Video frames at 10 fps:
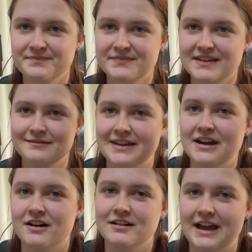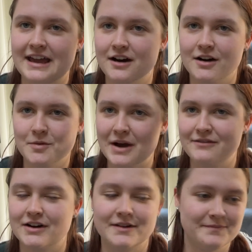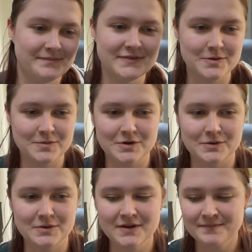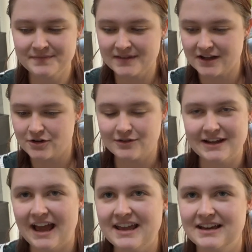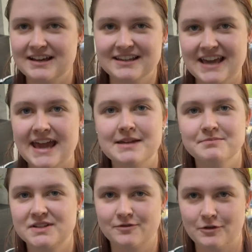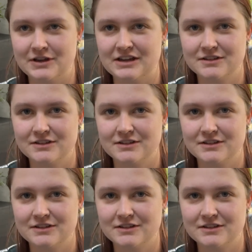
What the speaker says: VR, AR, whatever, that will create games for you.